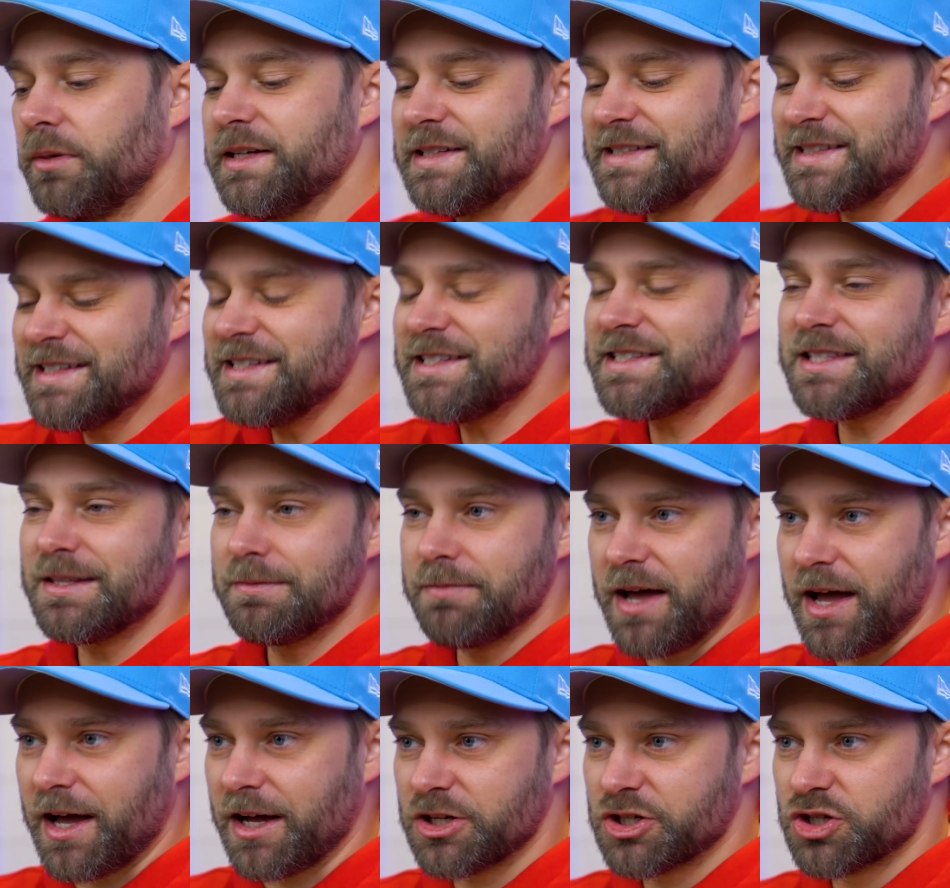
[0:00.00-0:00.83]
but is this the
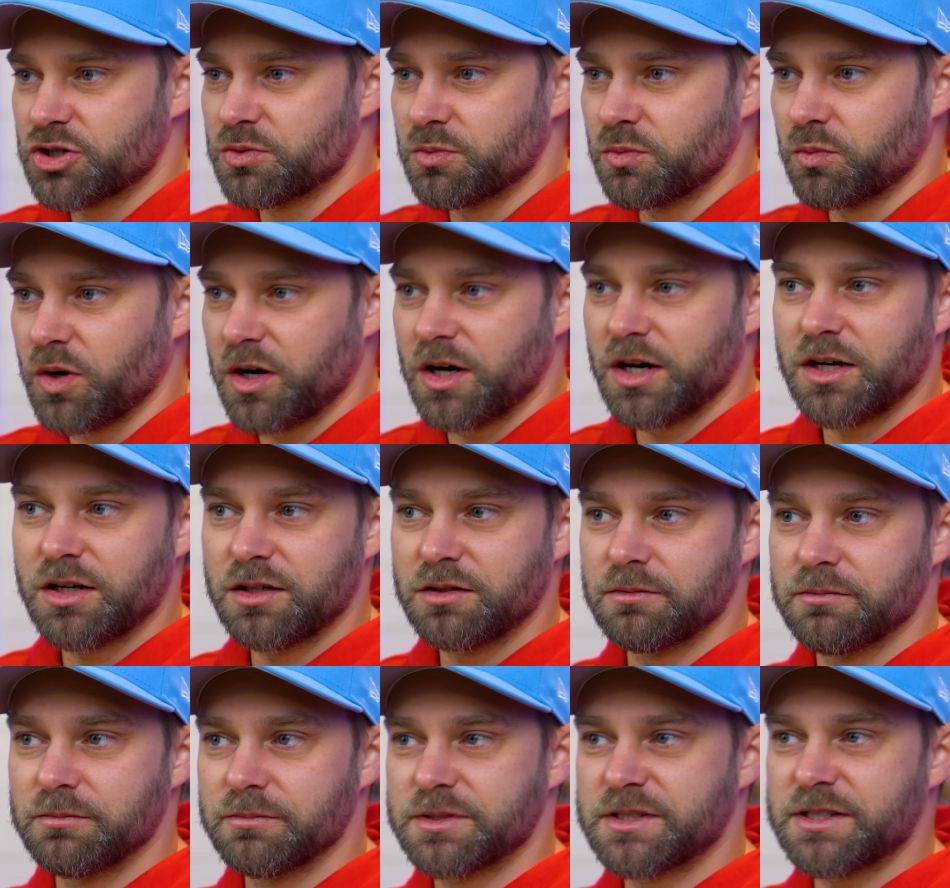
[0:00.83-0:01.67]
match
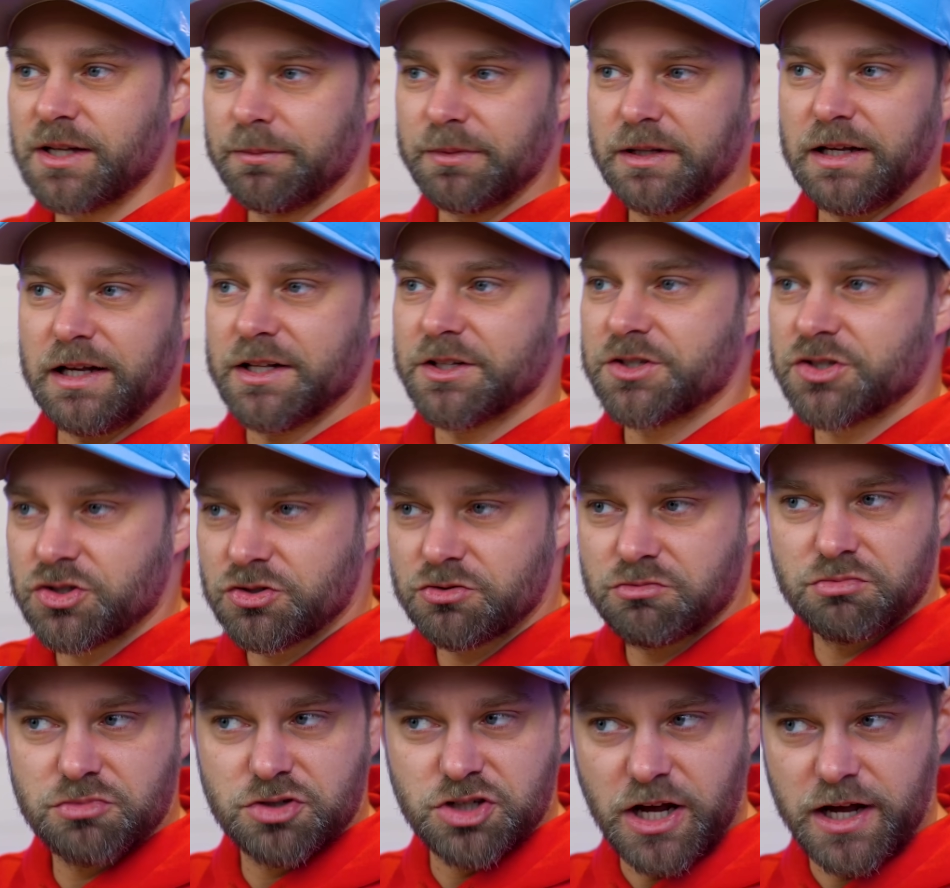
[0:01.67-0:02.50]
where something gets
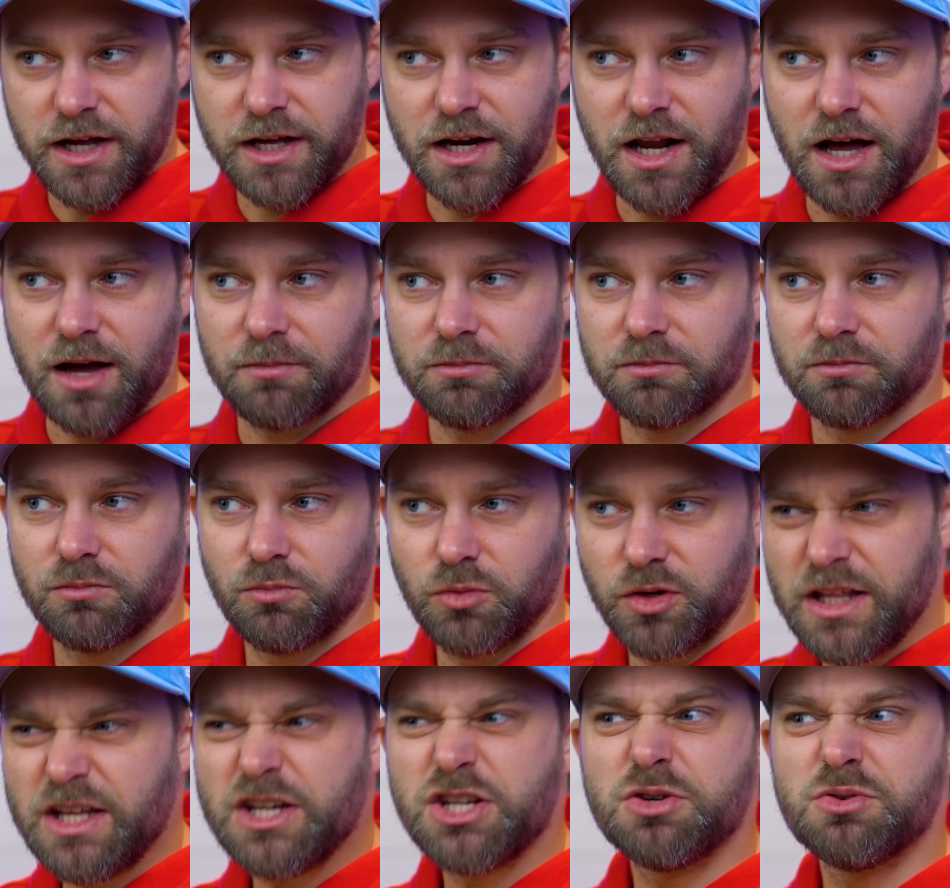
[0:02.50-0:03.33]
shaken up,
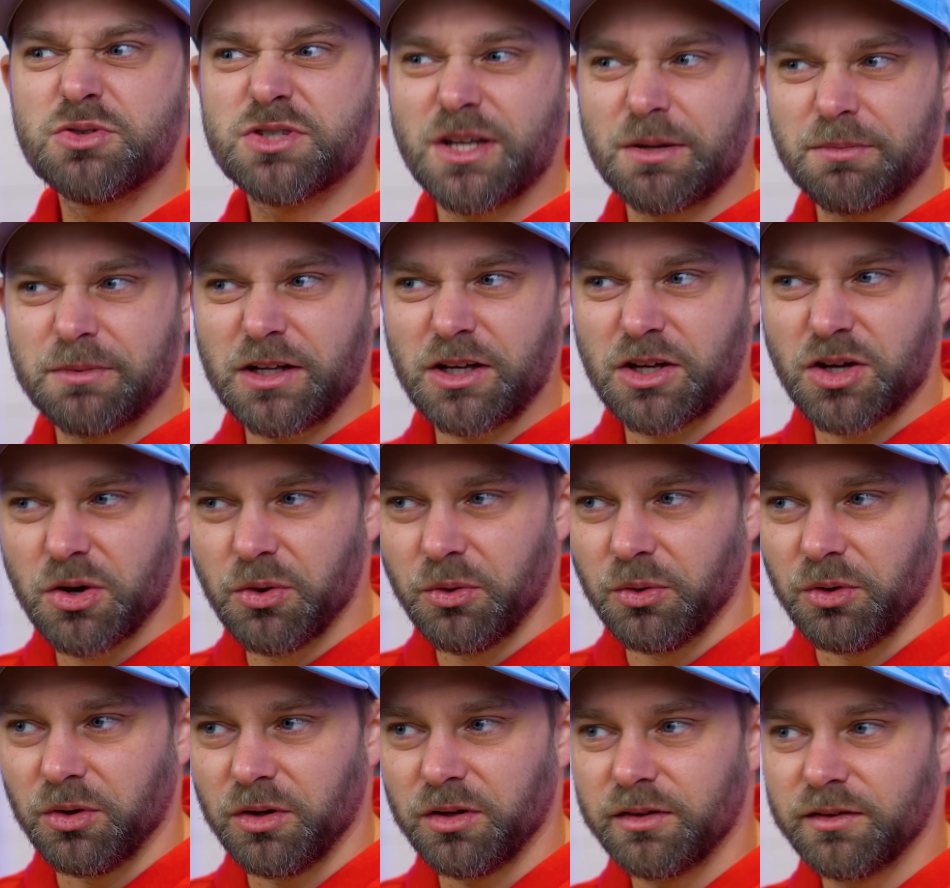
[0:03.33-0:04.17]
where they do something
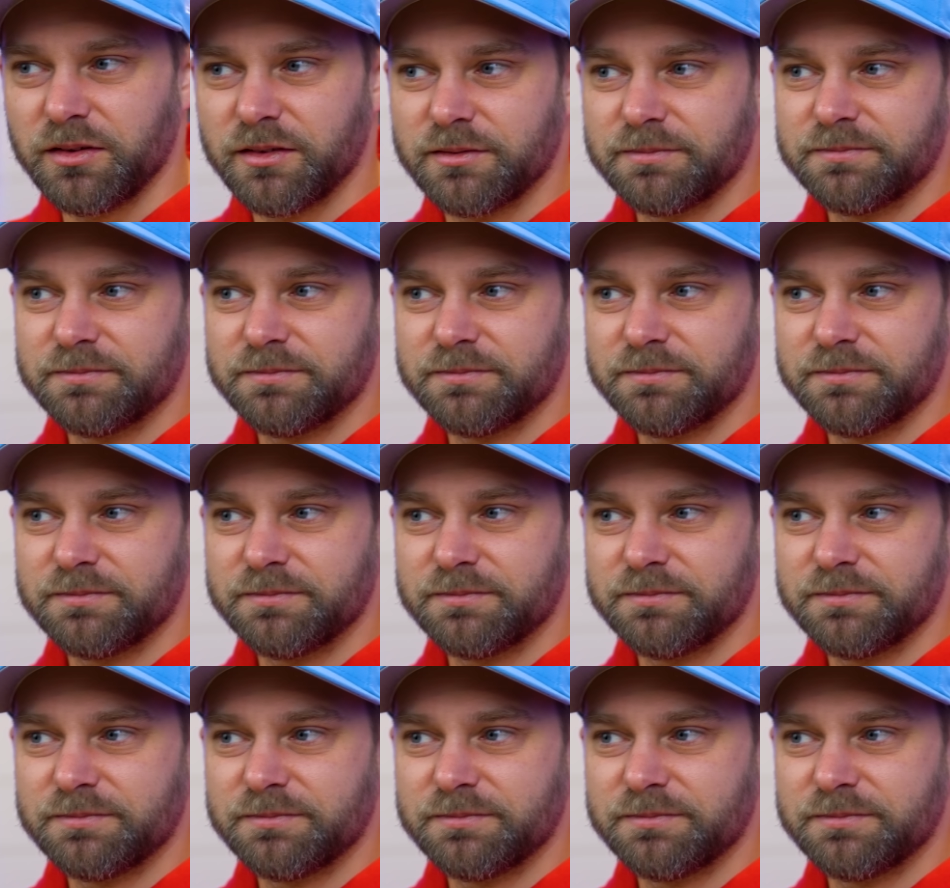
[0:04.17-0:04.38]
cool?